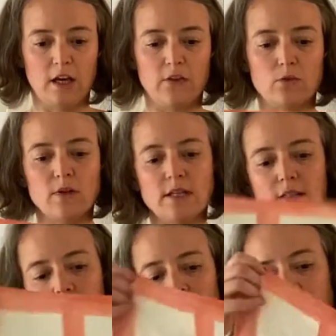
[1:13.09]
And the
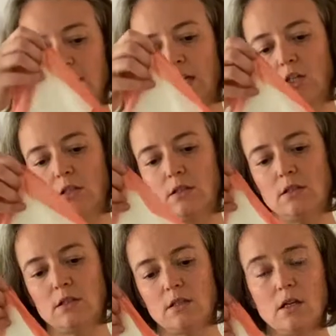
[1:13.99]
reason these
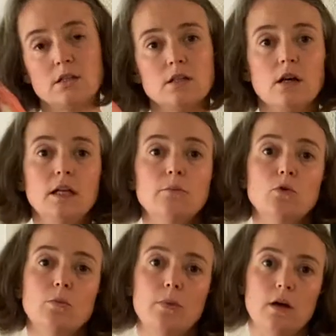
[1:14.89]
sections are slightly
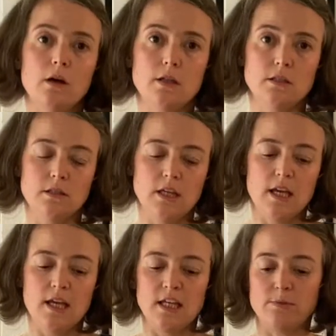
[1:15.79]
more blurred
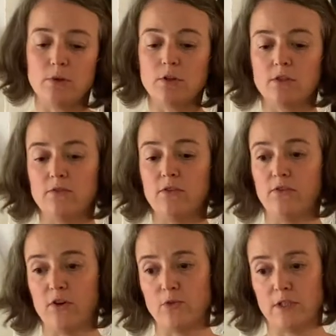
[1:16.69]
is because of
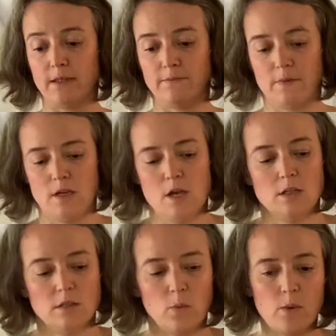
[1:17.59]
the folding.
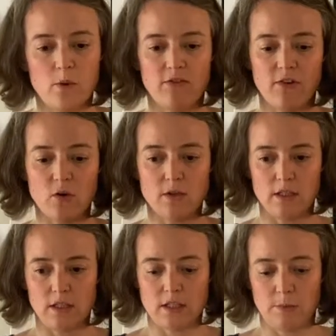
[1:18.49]
So when we
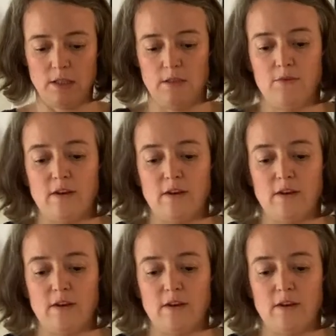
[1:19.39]
folded this piece of